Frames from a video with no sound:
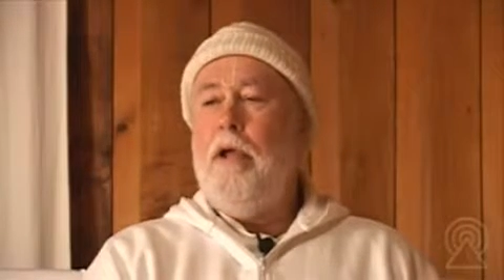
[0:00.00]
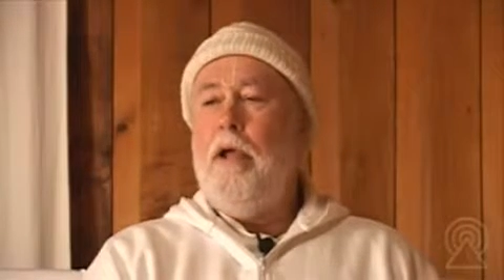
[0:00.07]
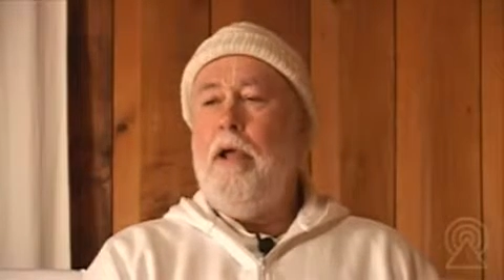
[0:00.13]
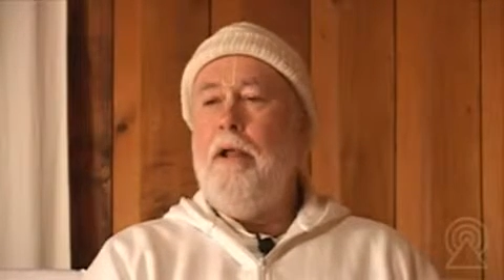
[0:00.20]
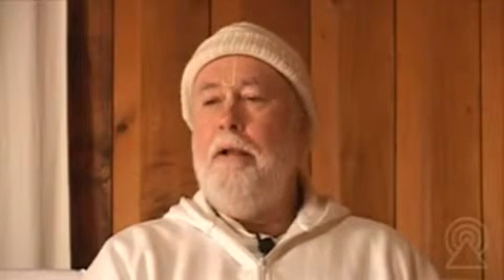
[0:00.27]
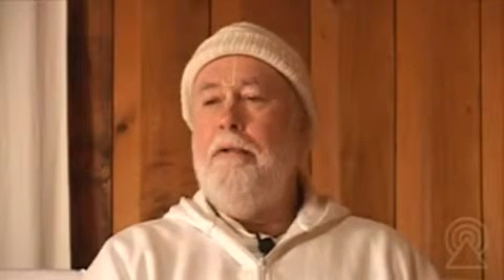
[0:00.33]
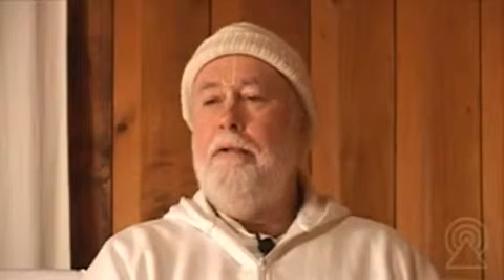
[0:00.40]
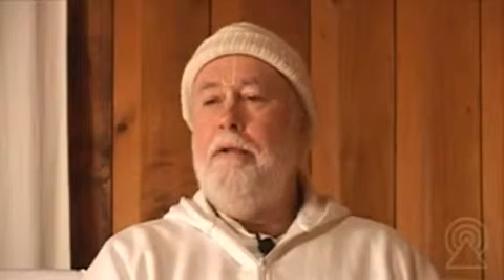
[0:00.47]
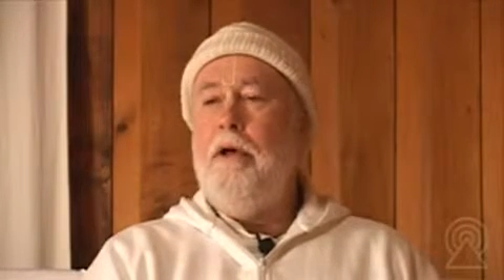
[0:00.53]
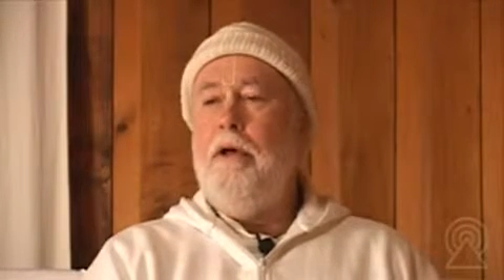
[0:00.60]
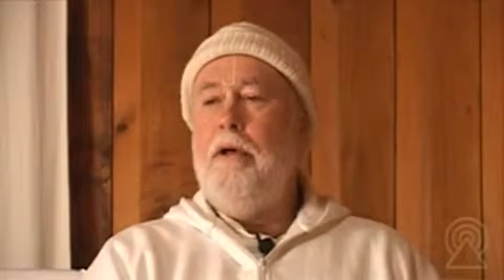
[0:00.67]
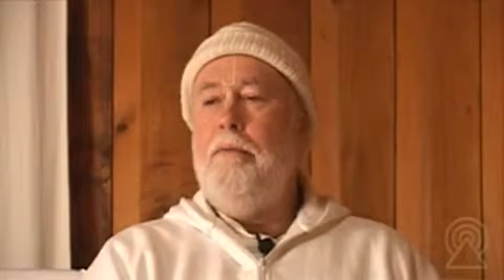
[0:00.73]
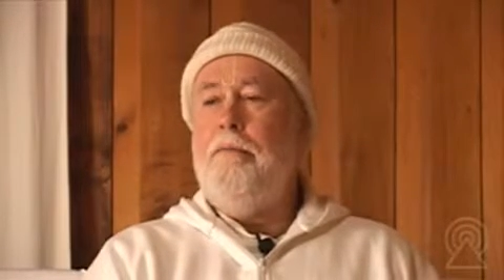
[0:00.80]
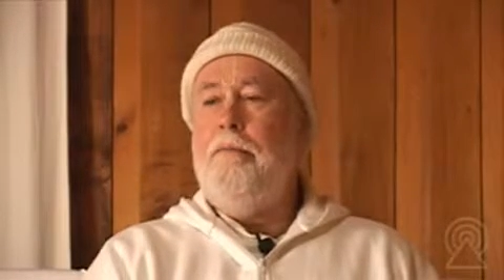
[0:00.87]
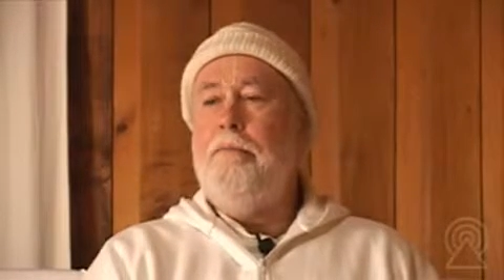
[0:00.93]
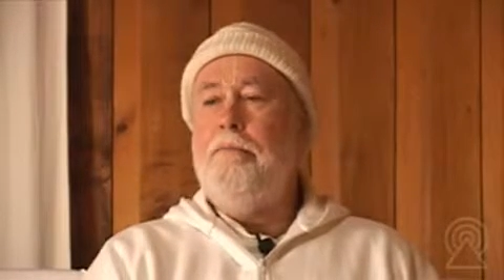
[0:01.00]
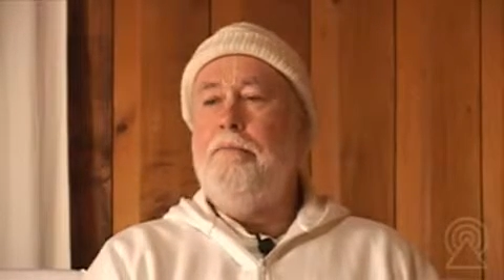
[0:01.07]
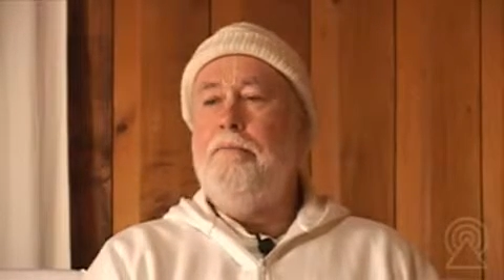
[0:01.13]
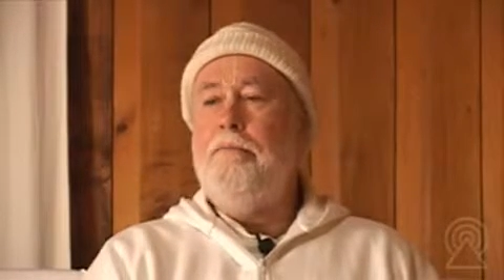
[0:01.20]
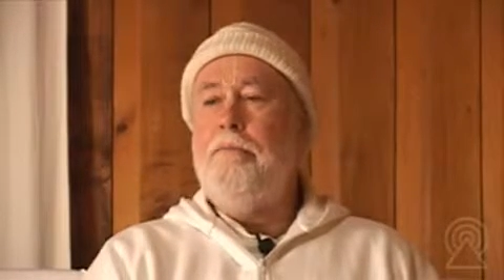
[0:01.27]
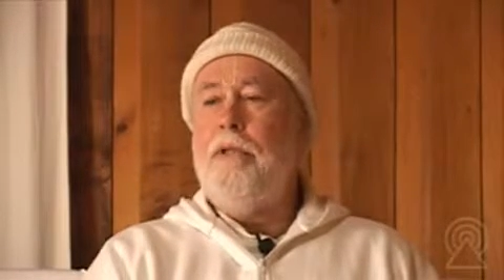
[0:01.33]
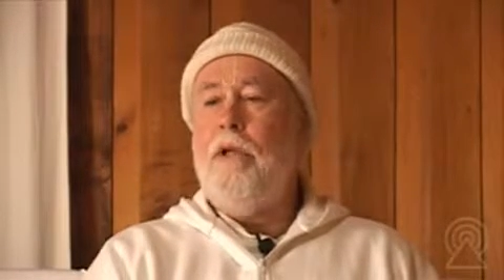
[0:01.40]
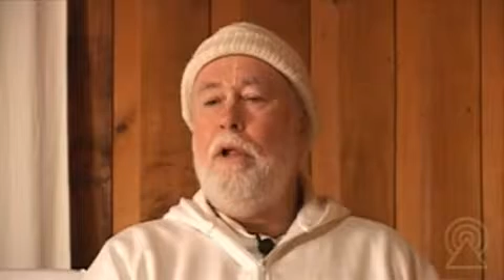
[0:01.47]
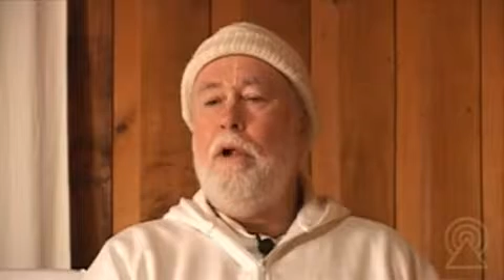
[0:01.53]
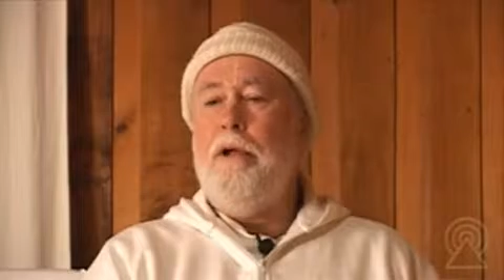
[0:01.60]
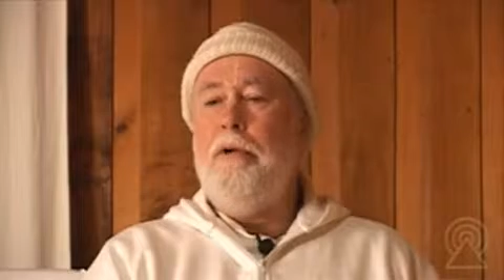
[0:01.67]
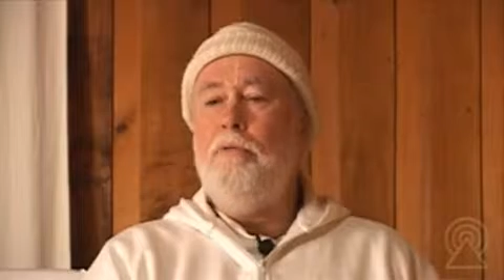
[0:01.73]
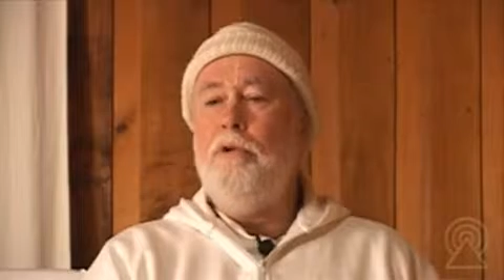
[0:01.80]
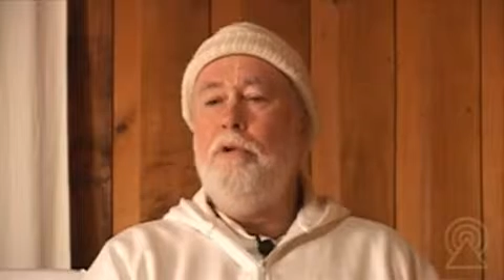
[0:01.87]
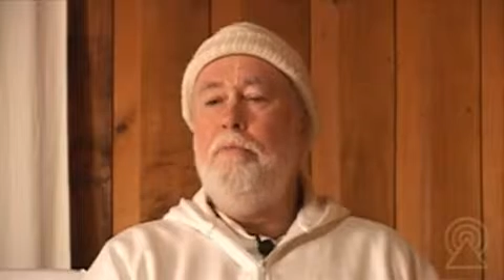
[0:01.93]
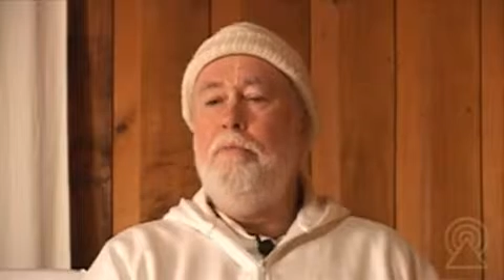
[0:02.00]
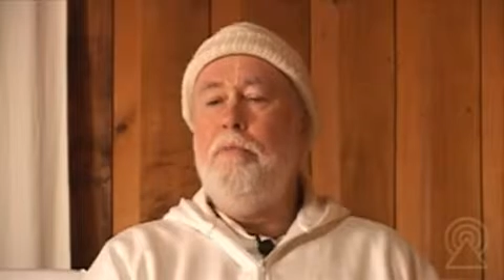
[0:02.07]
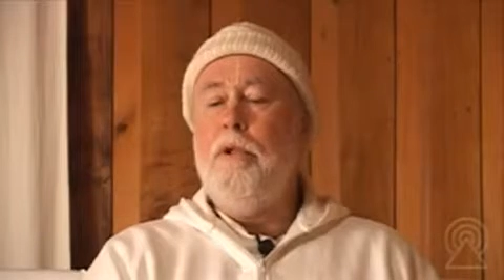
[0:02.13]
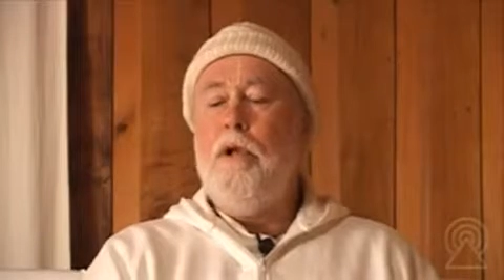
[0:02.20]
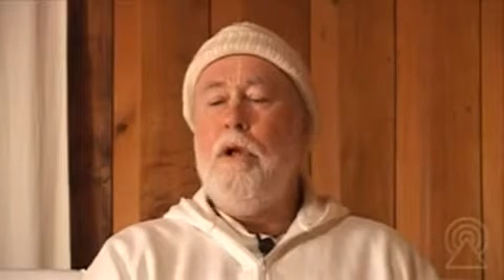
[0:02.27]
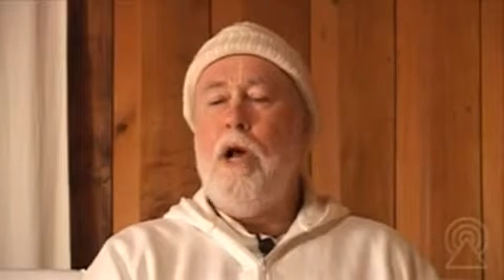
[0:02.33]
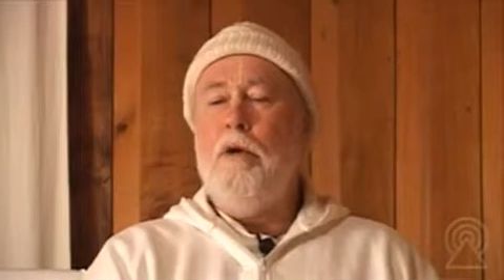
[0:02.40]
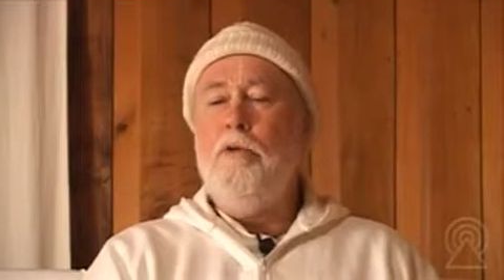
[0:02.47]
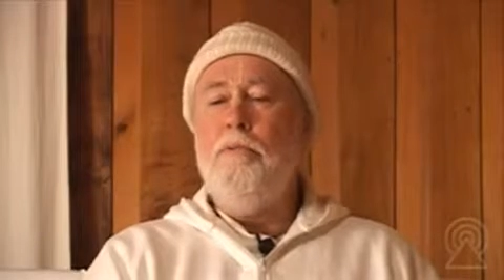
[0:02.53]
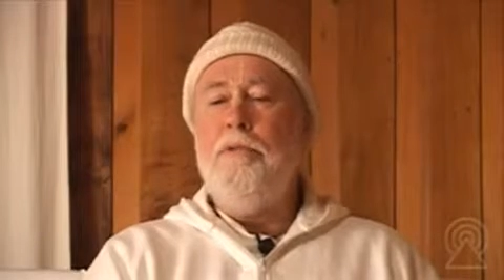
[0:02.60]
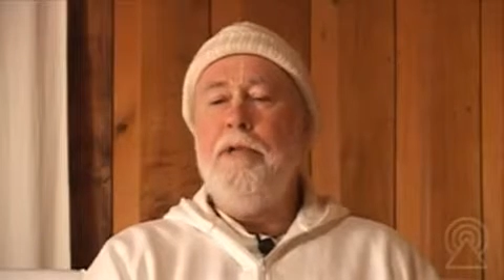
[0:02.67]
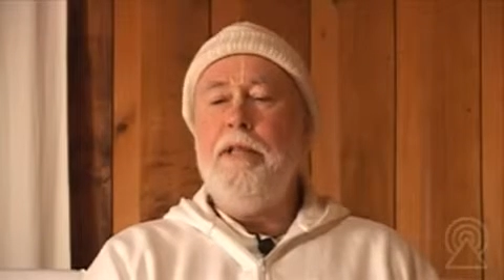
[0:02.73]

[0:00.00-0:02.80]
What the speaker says: And I would